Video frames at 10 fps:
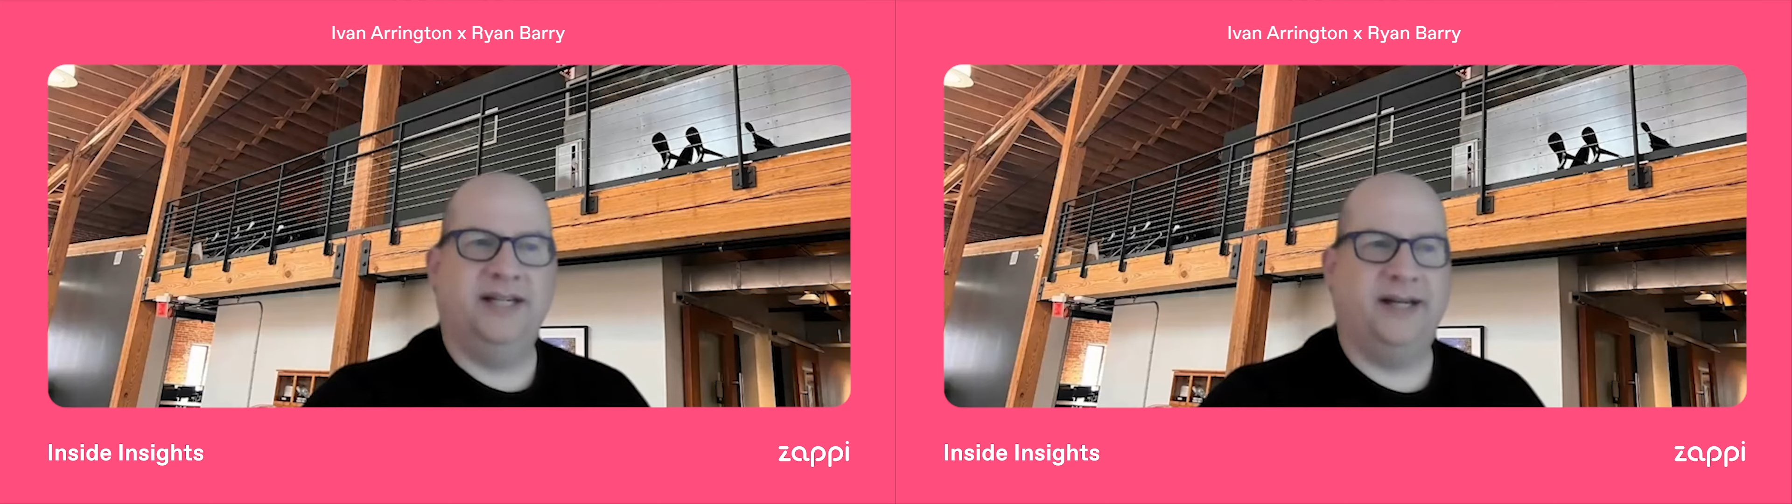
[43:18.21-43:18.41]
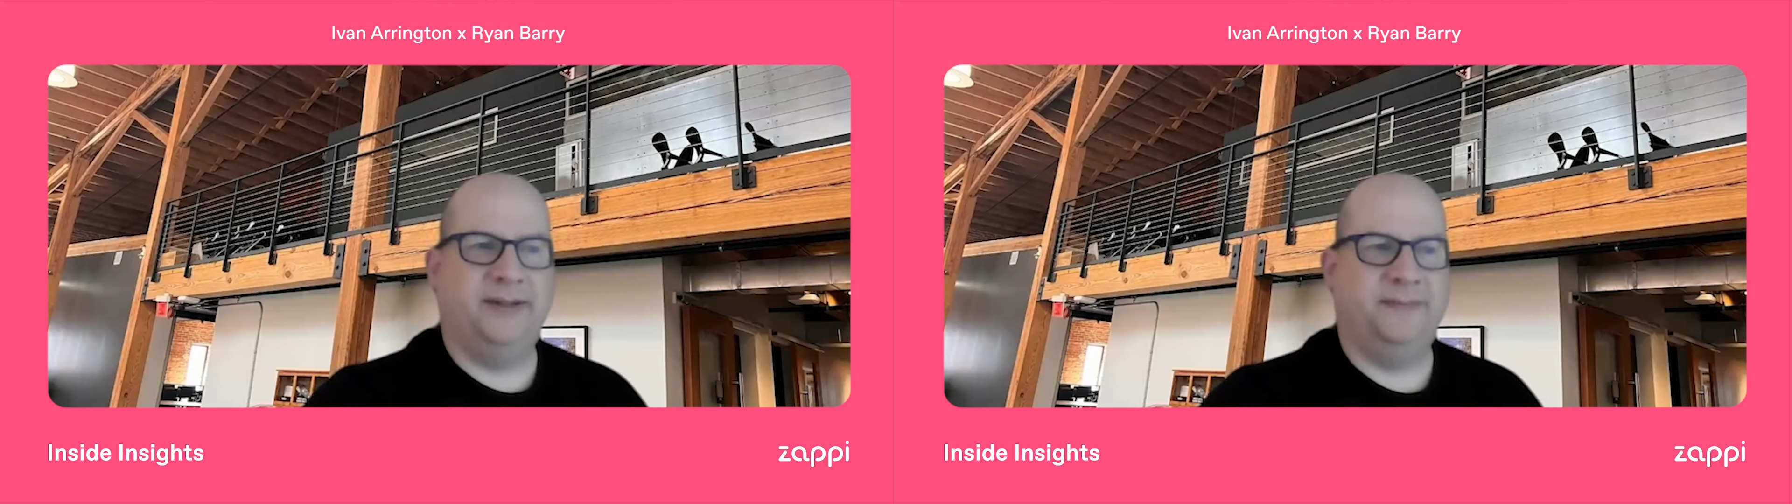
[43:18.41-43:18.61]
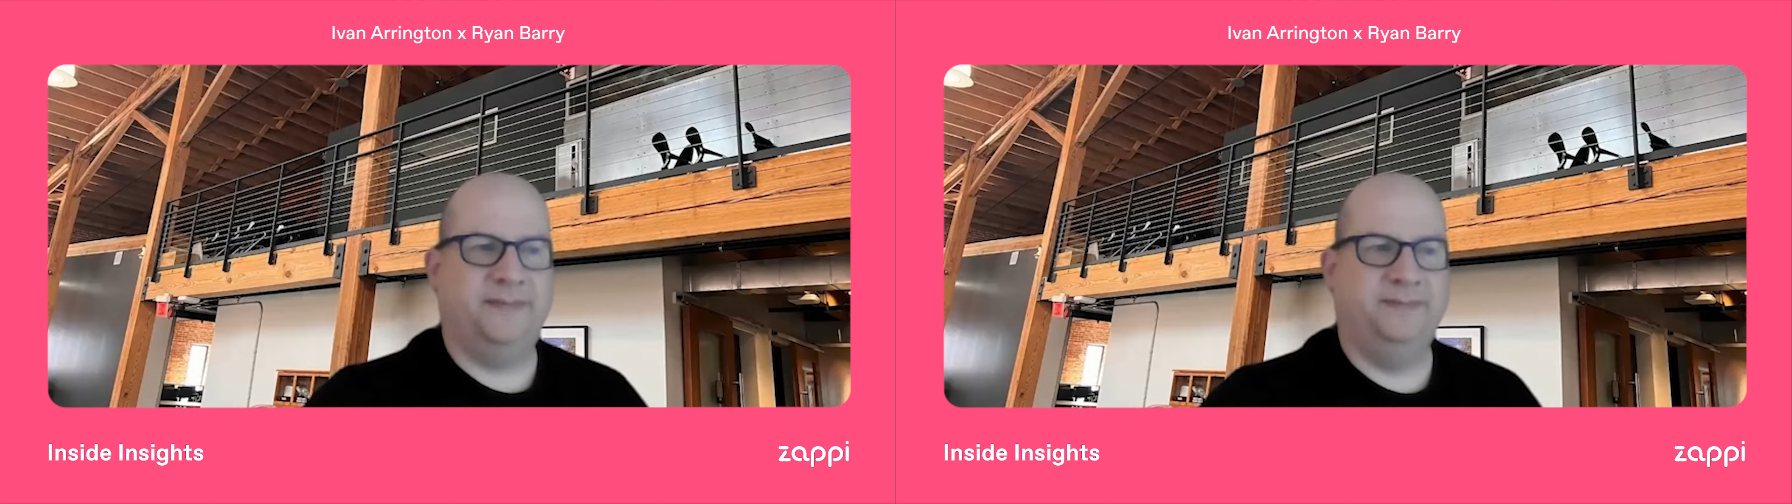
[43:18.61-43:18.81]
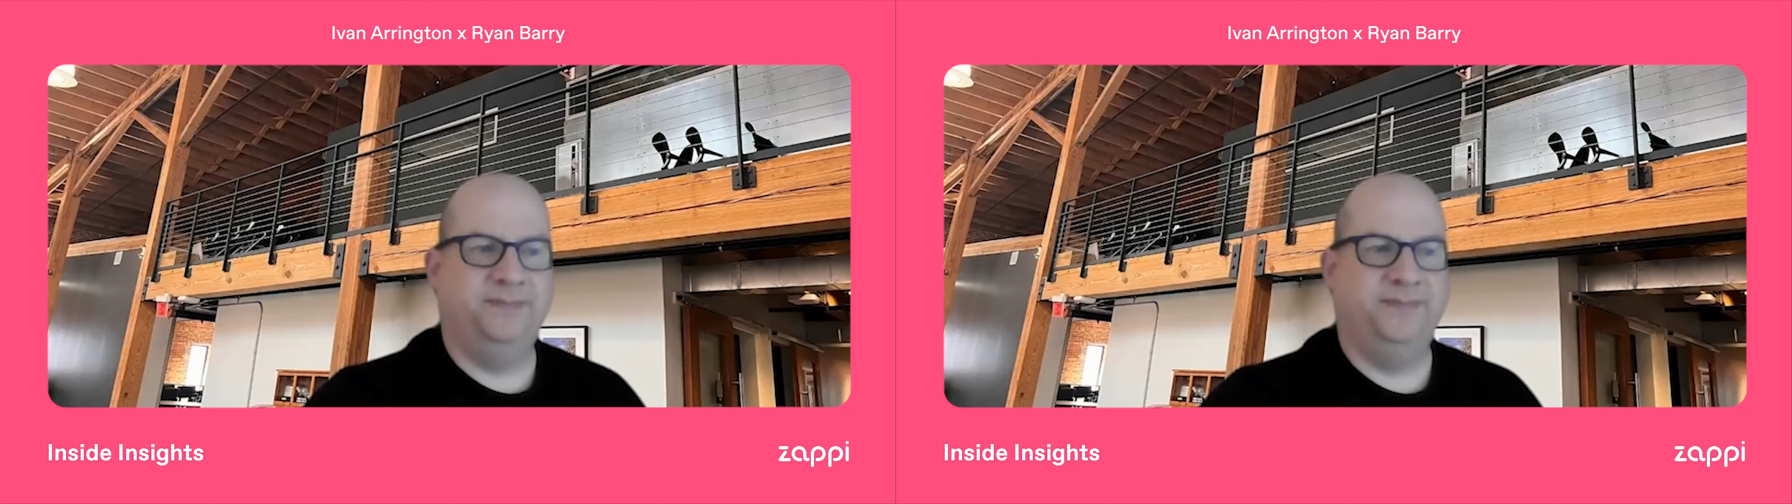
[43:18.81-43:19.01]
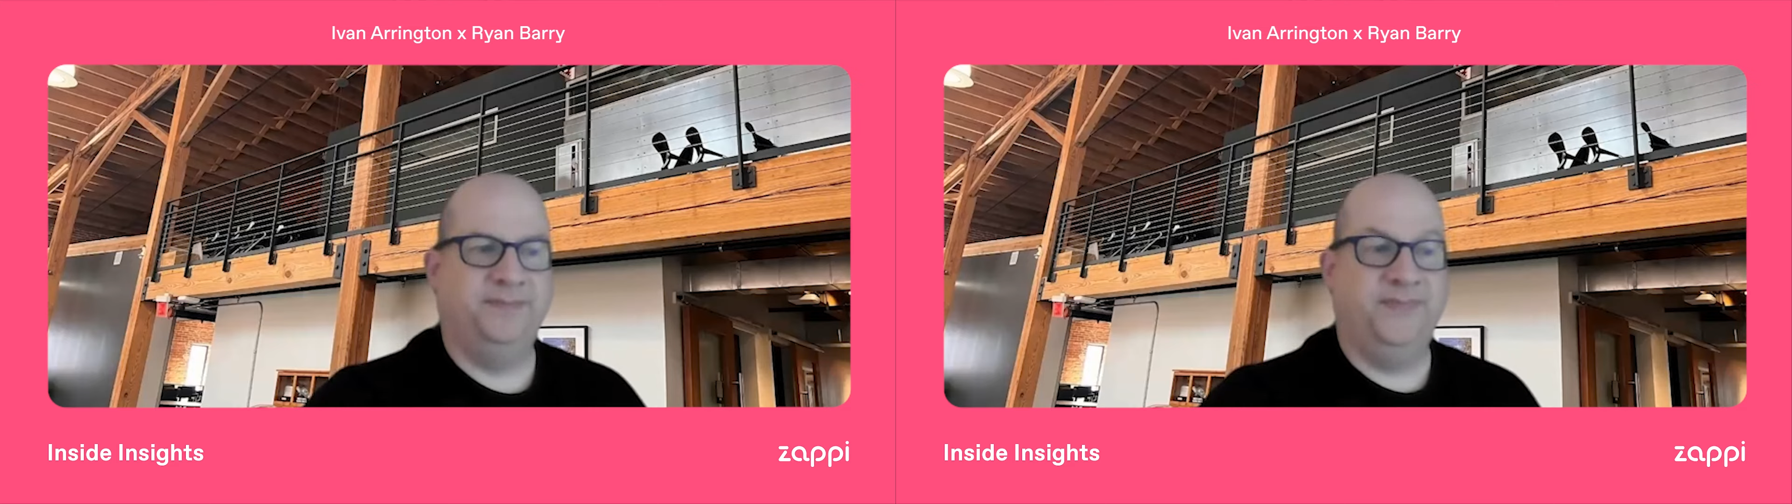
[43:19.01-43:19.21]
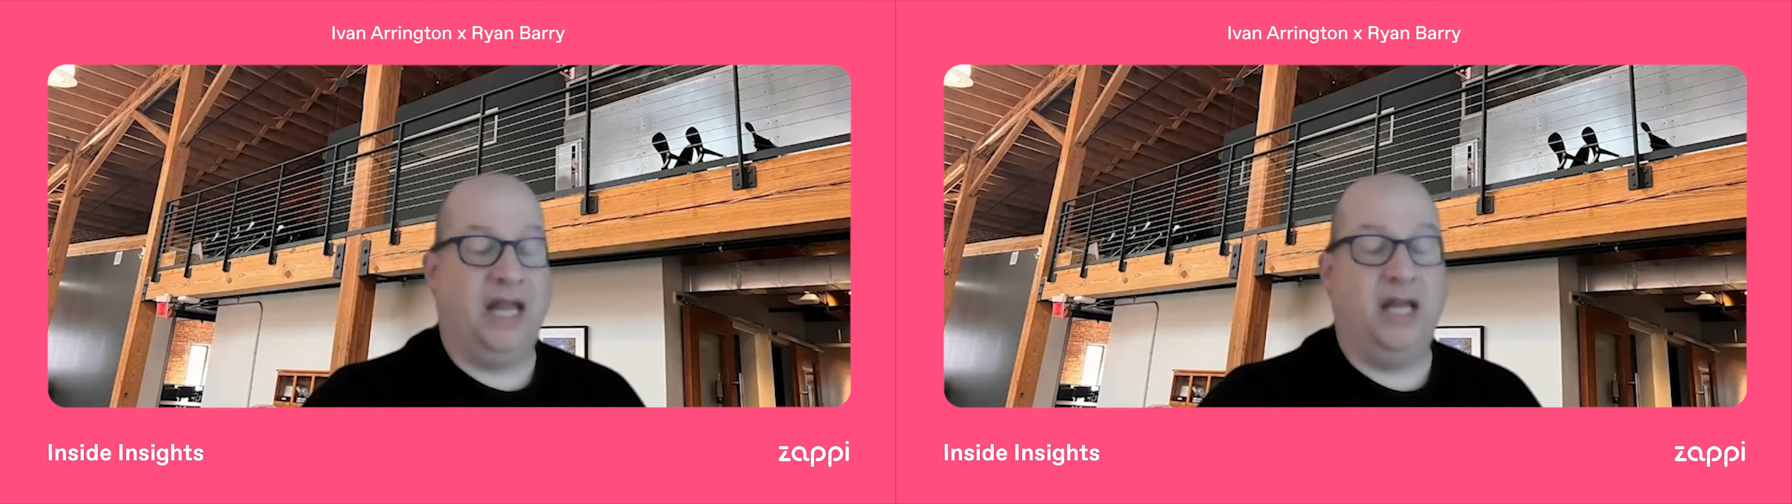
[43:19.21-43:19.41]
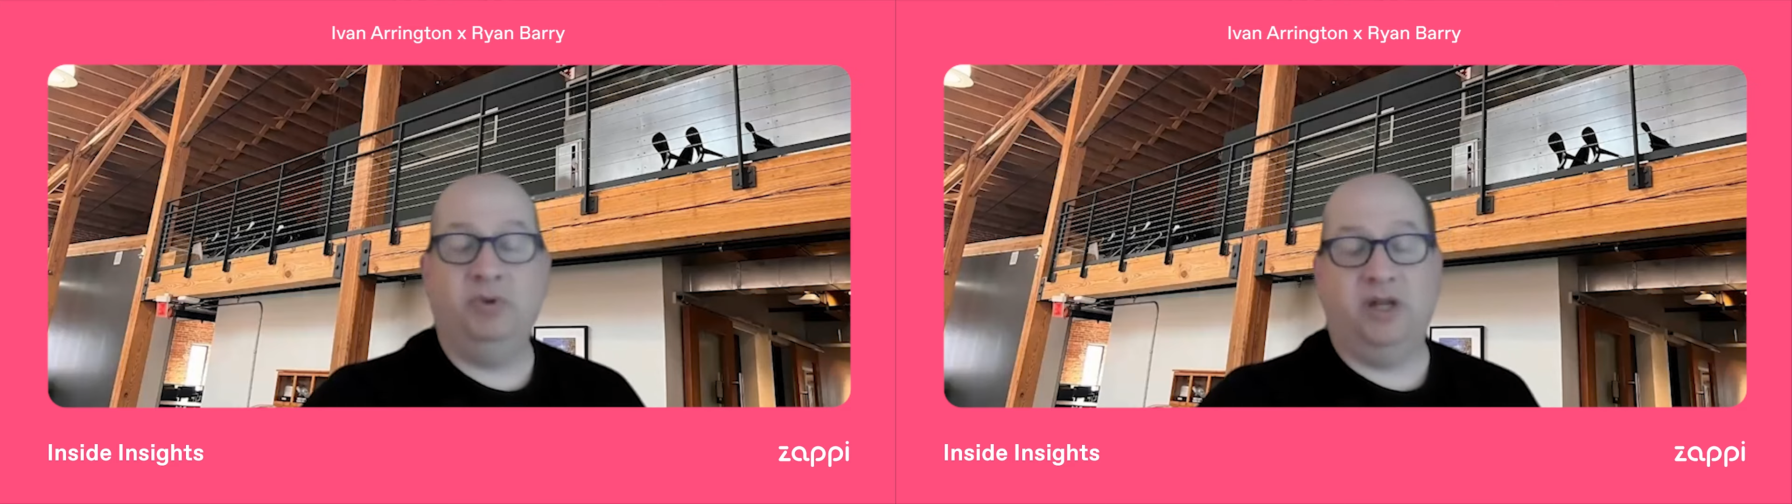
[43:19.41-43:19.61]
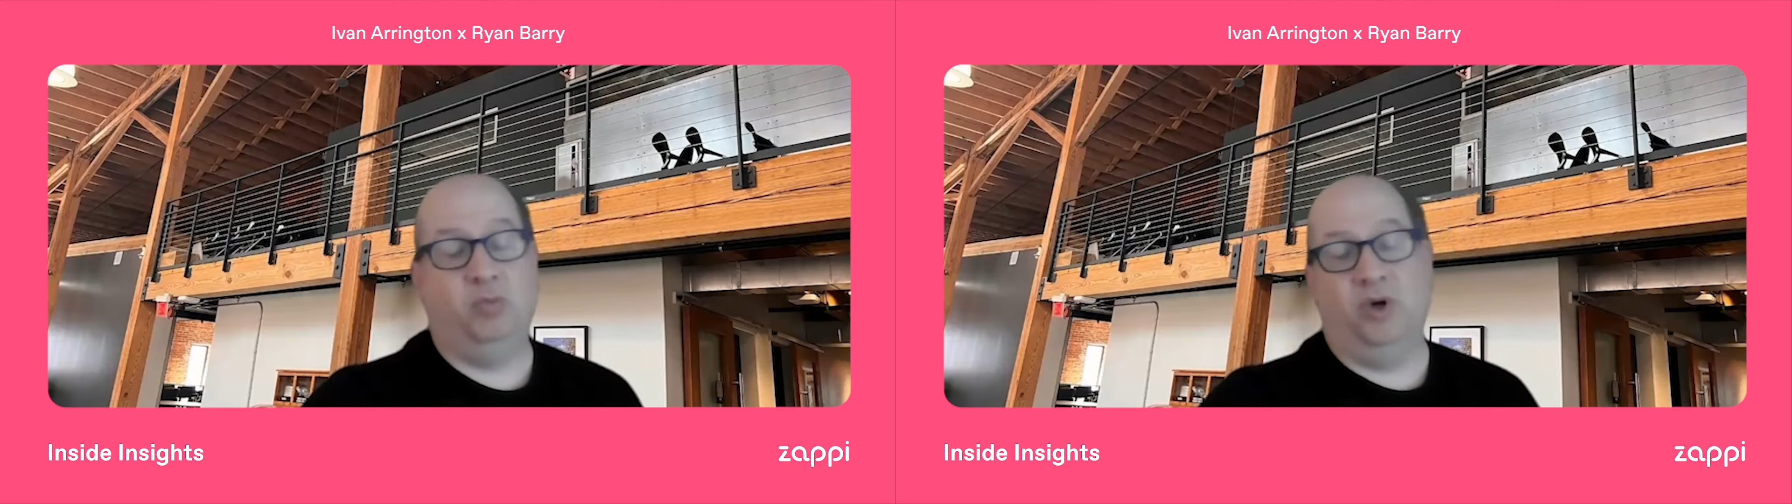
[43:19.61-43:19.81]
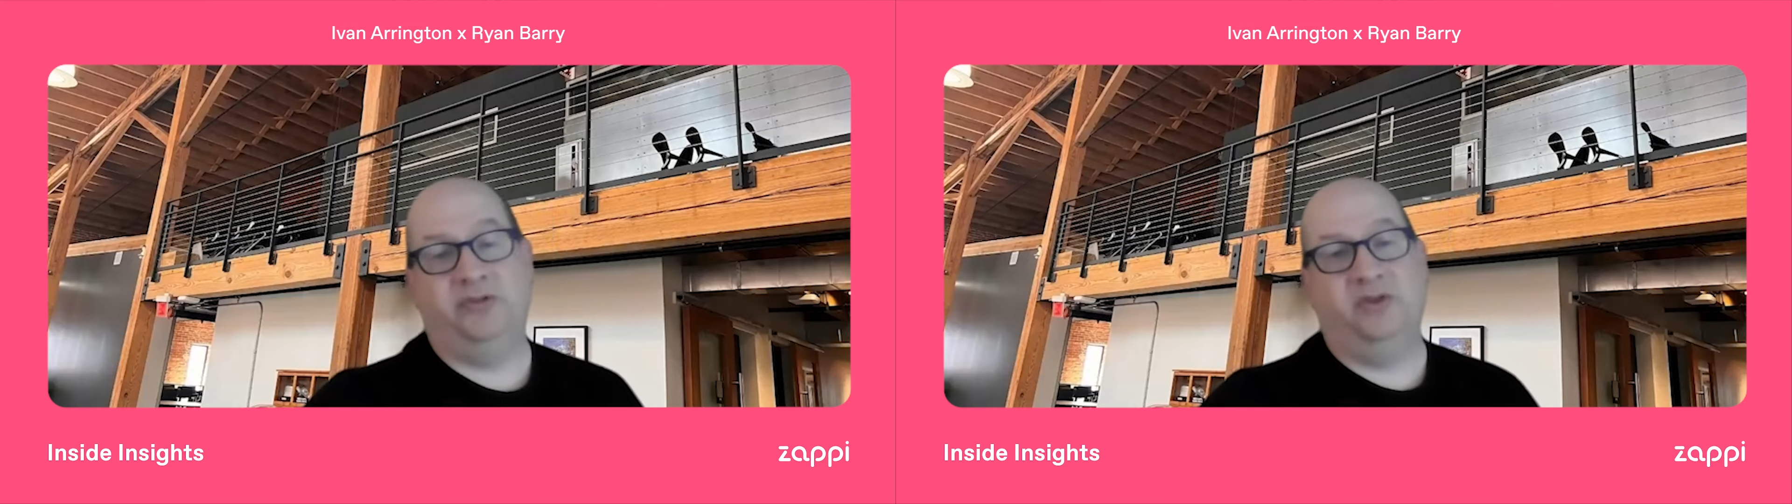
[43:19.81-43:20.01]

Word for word: And it